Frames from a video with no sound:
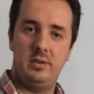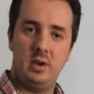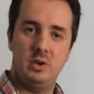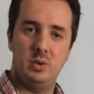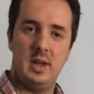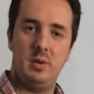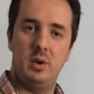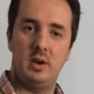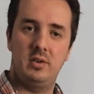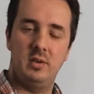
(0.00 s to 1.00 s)
the social
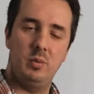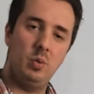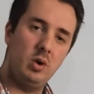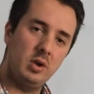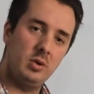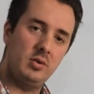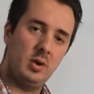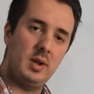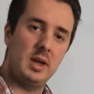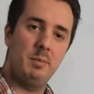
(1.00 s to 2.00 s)
networks what
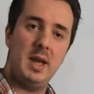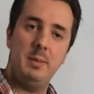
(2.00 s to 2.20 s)
you're doing,